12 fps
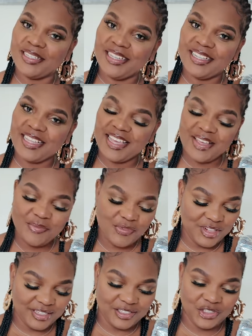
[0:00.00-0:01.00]
it came
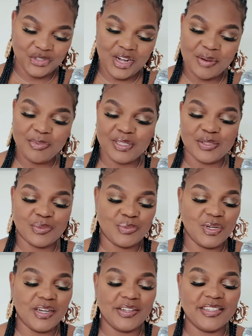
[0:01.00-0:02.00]
with a strap as
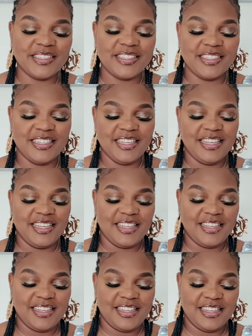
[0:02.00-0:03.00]
well.
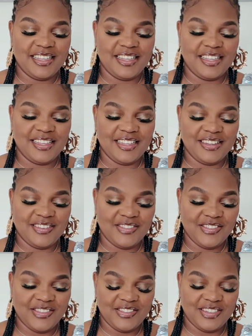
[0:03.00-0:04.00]

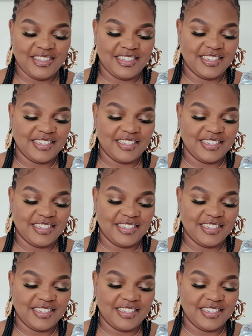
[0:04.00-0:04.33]
Oh.